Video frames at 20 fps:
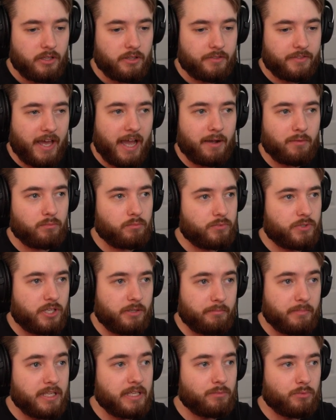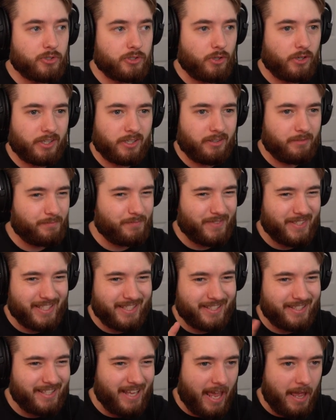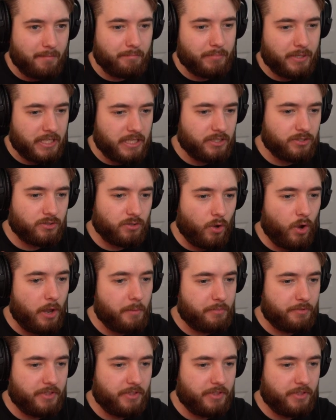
that to me was like a set piece type